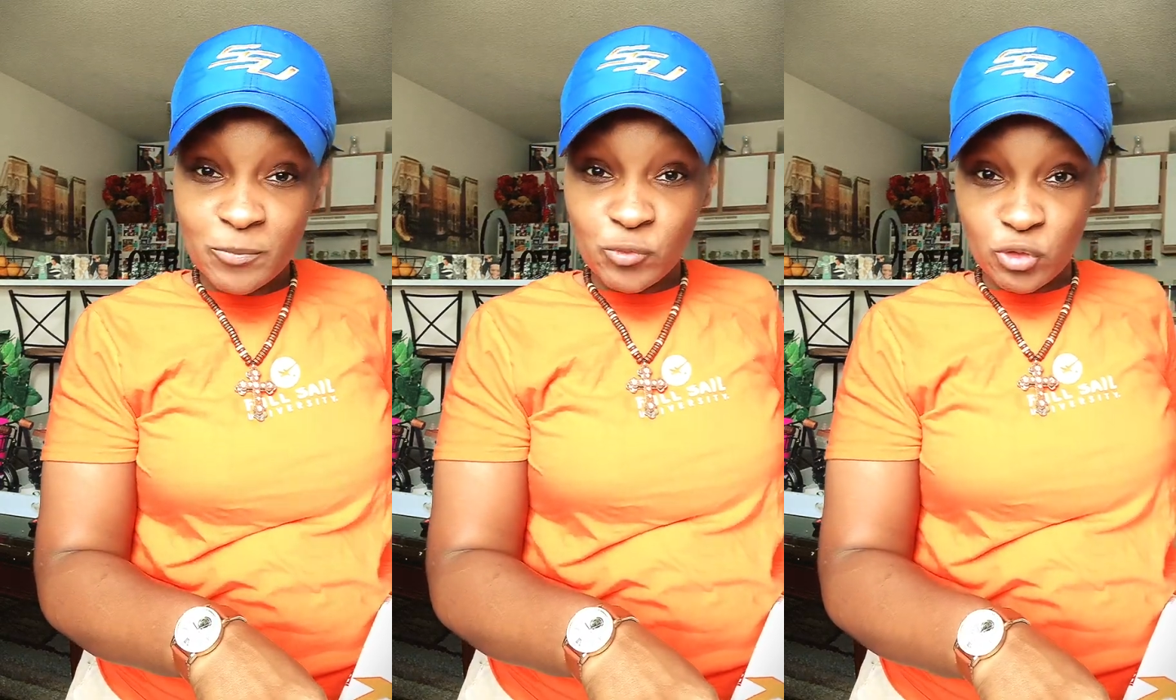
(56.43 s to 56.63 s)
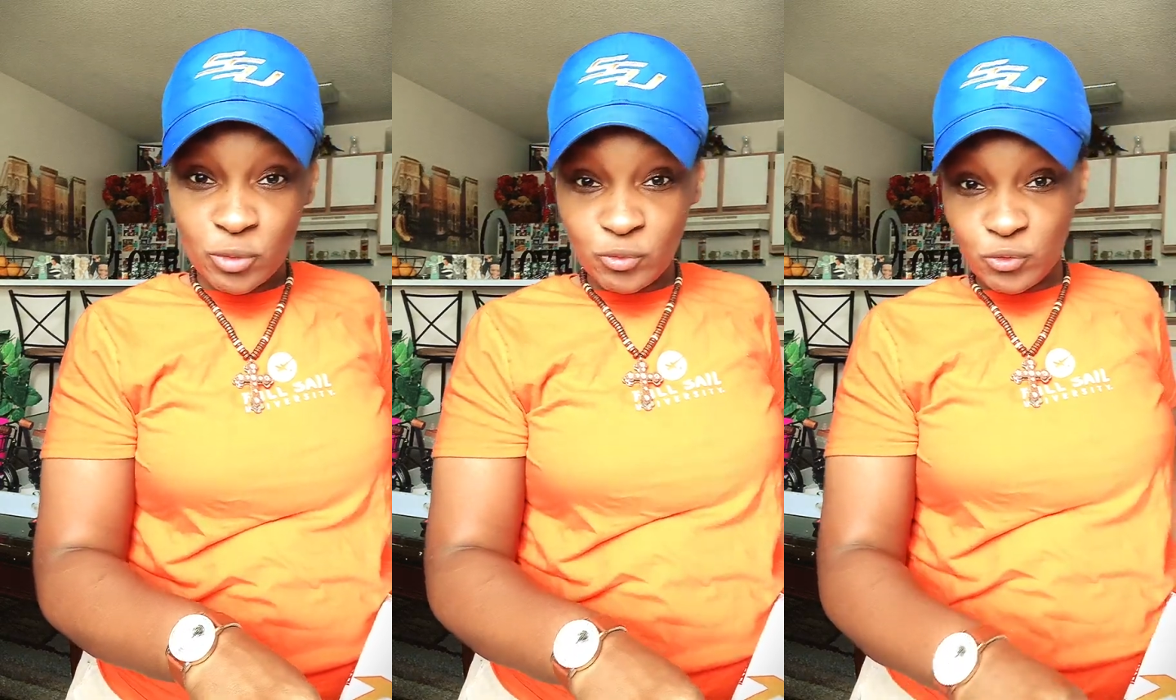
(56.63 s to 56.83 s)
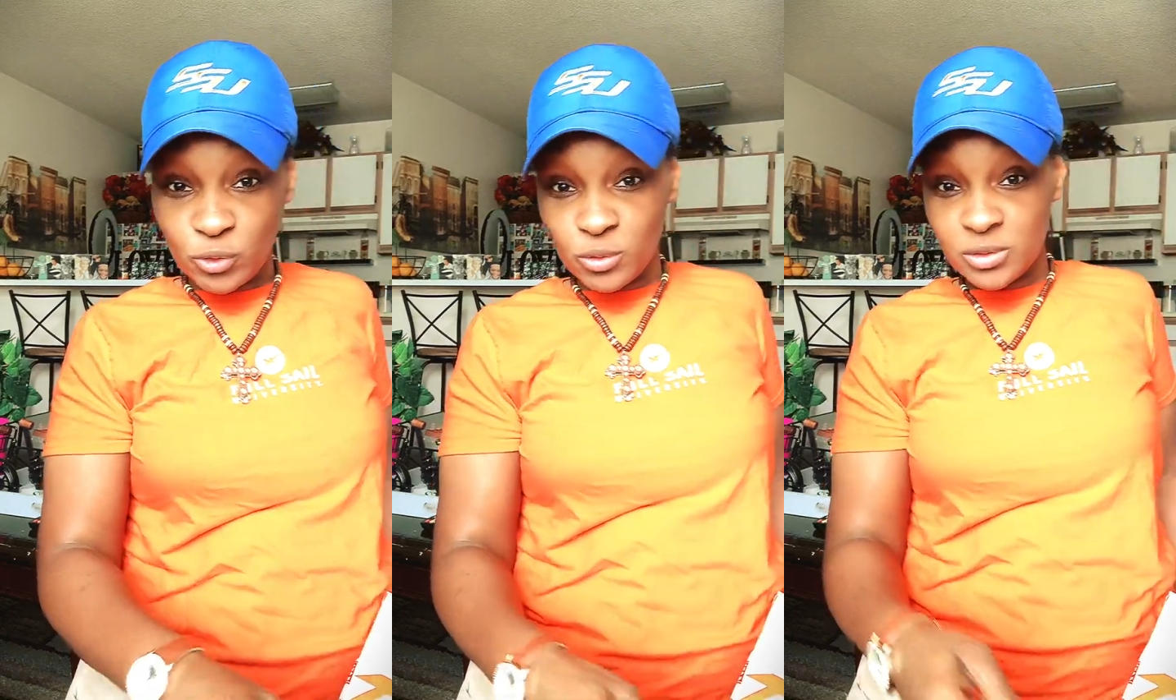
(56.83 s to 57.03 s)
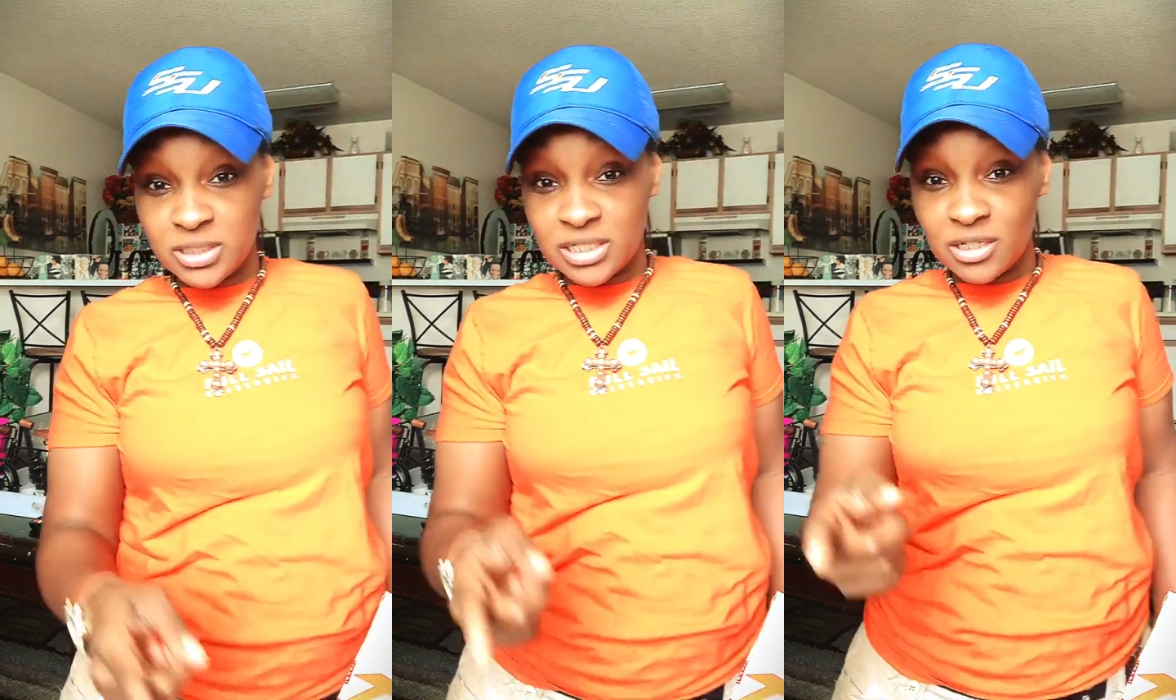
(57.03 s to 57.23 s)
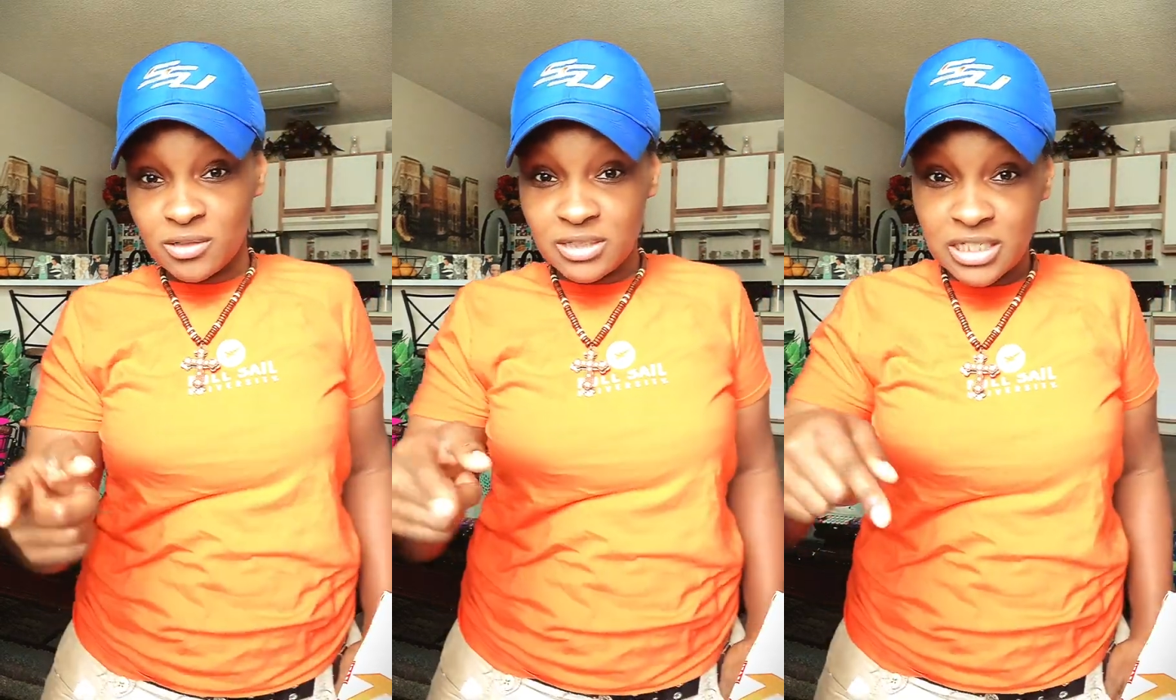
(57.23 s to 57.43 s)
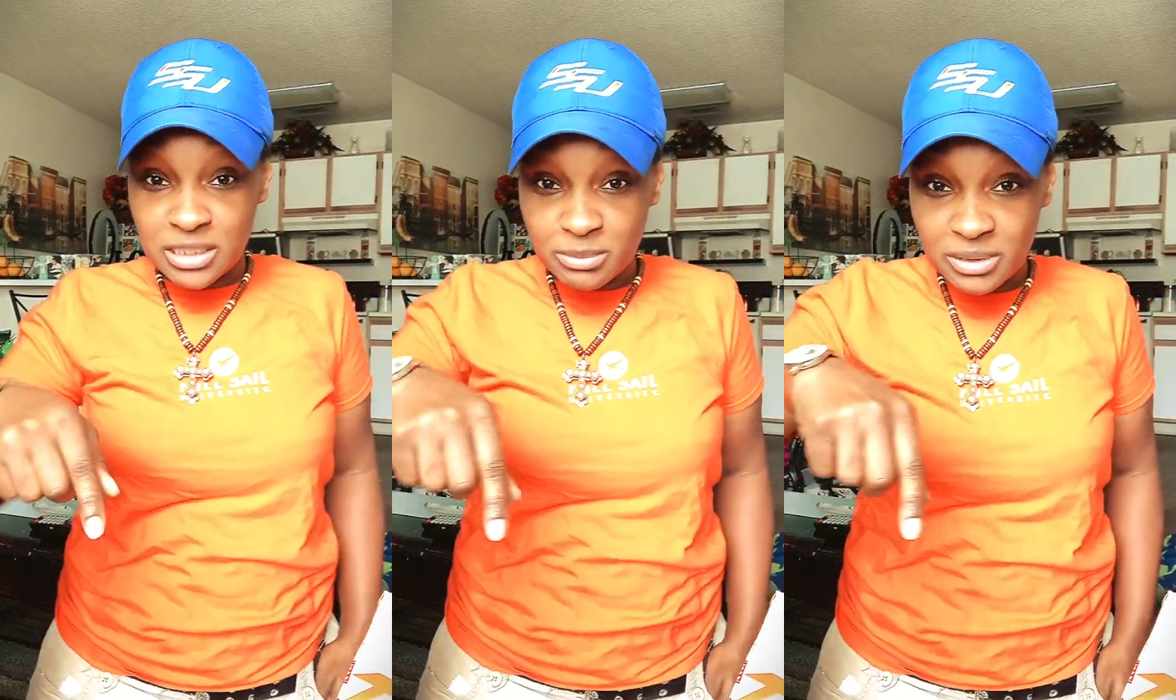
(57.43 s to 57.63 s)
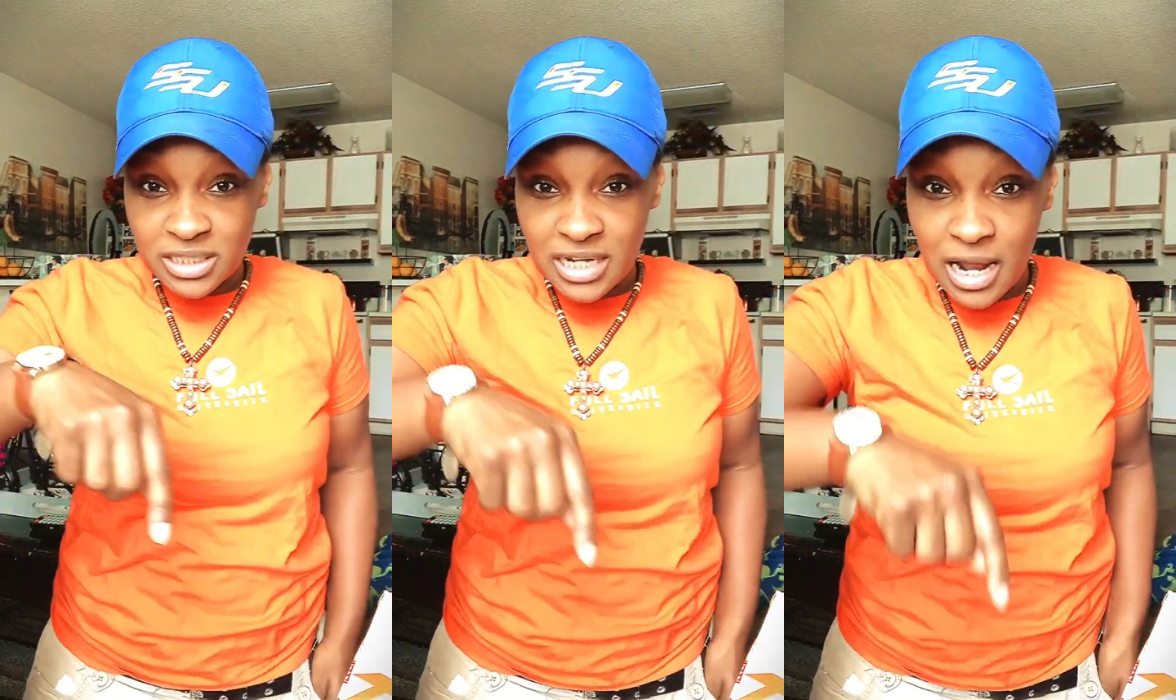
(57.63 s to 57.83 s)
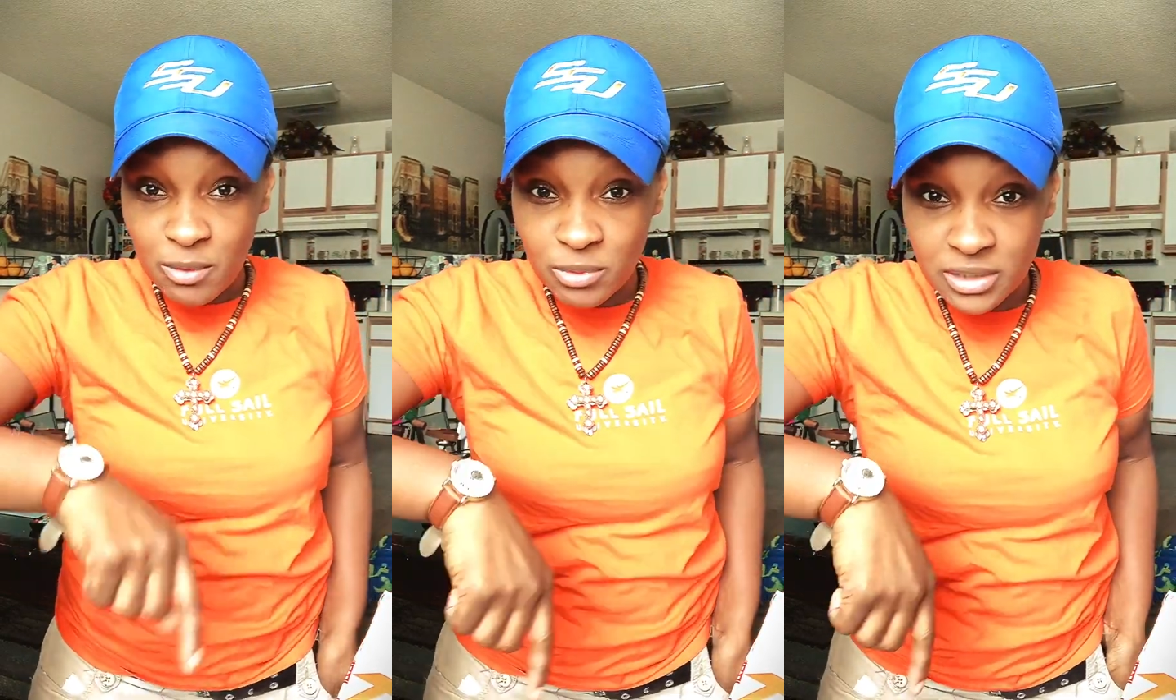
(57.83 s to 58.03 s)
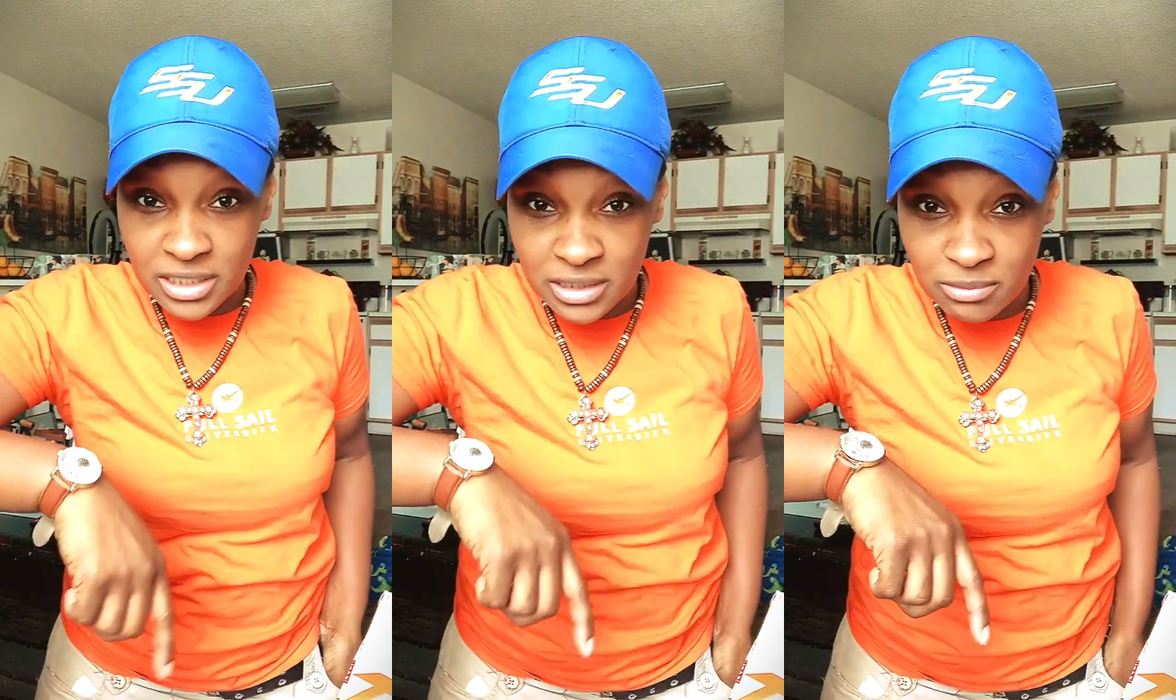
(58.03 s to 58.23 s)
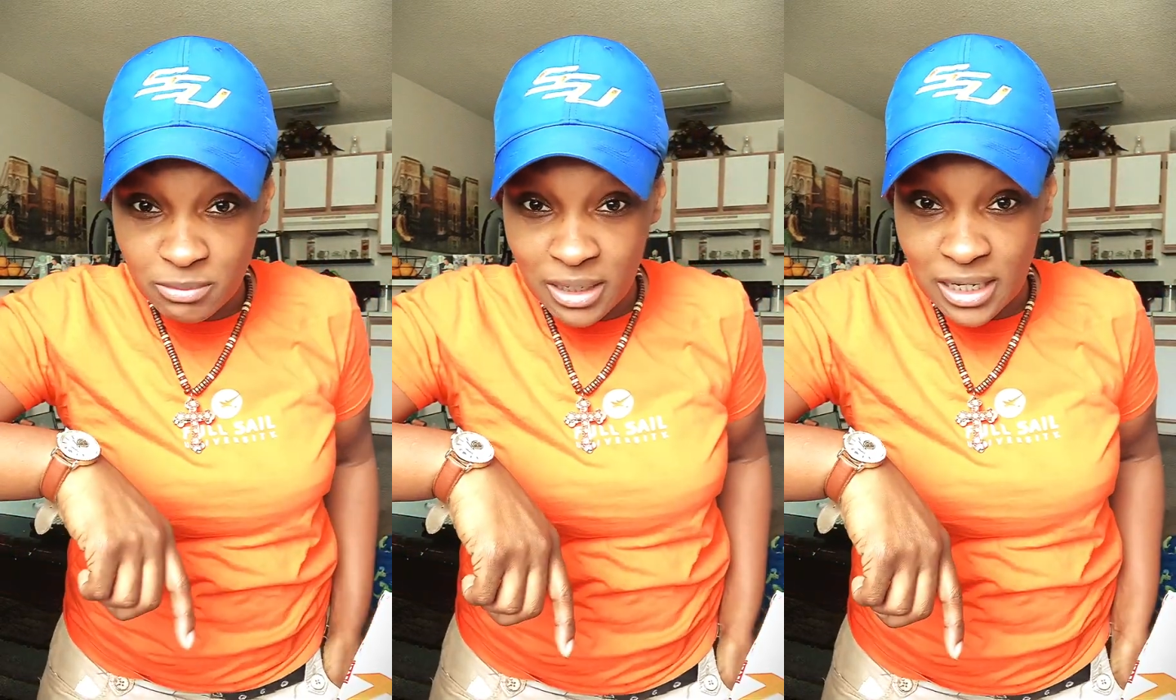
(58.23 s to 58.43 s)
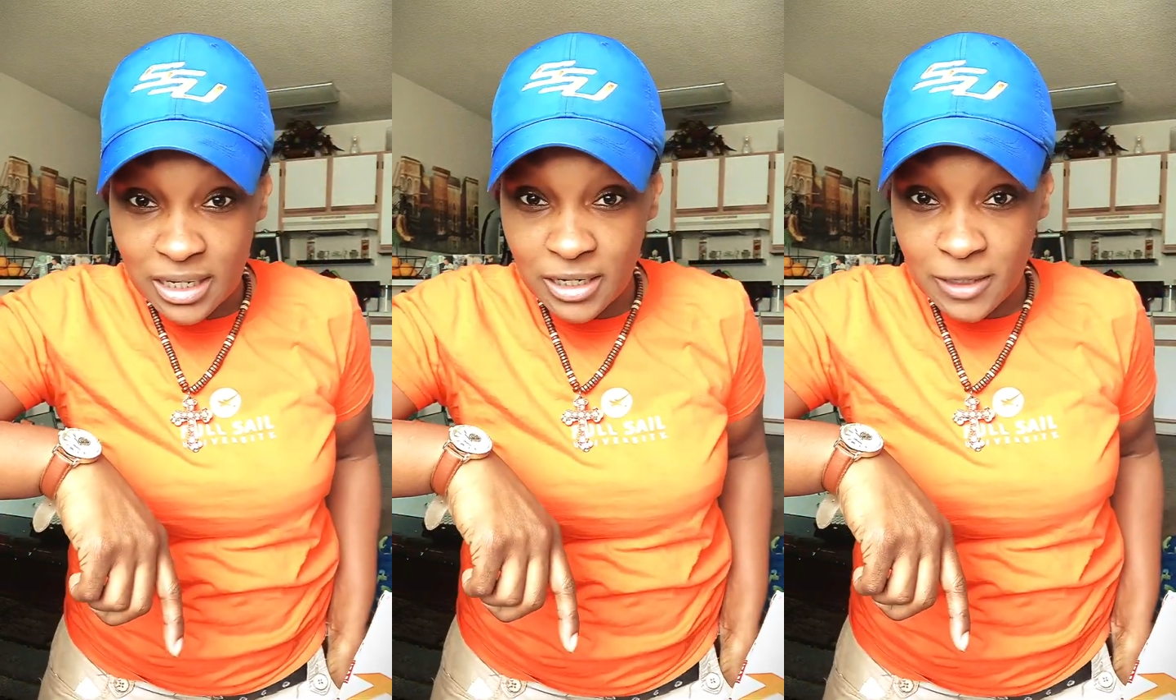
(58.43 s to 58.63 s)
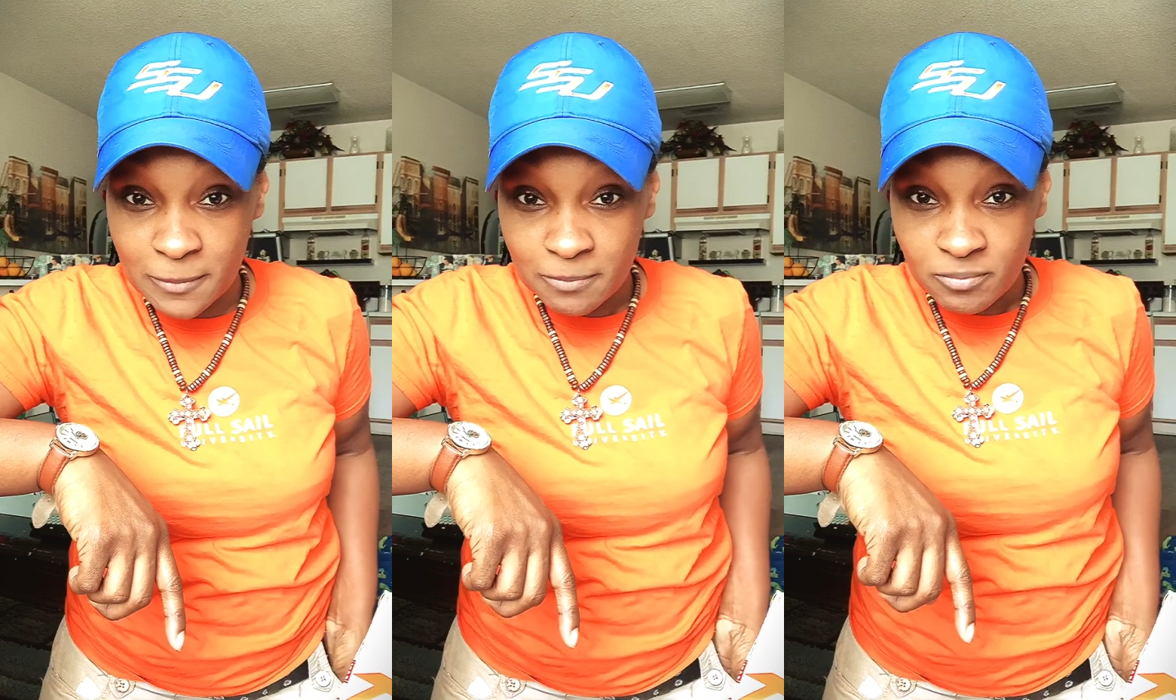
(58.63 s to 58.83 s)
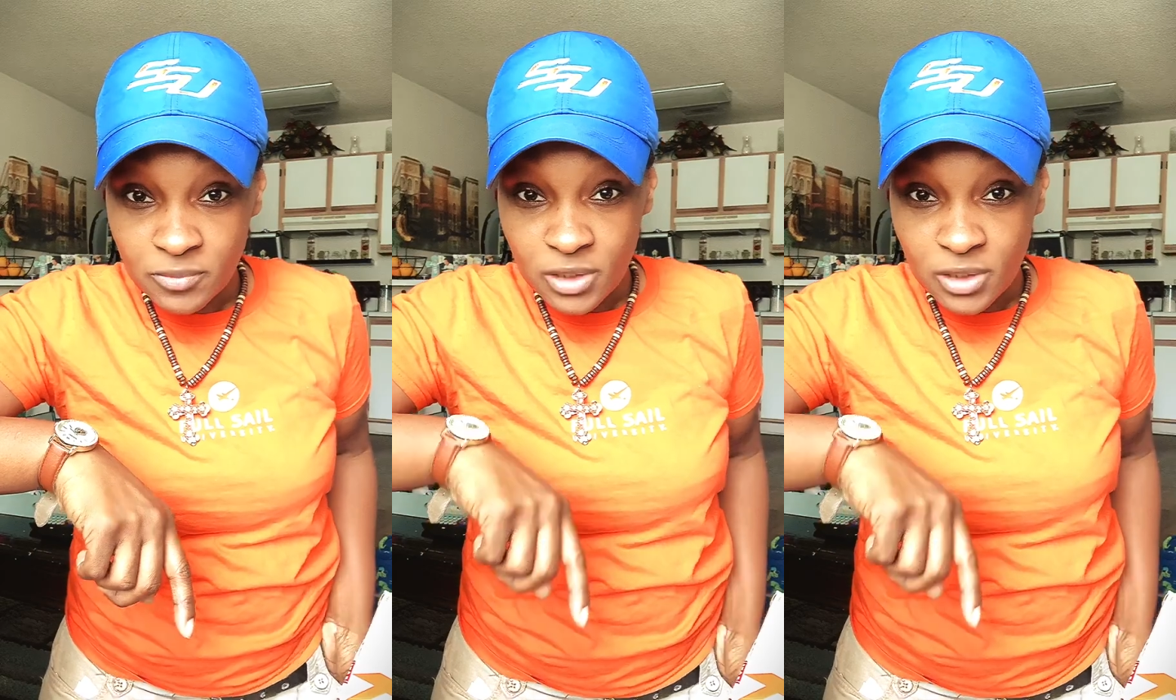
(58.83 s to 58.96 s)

from FullSail telling me that I will get my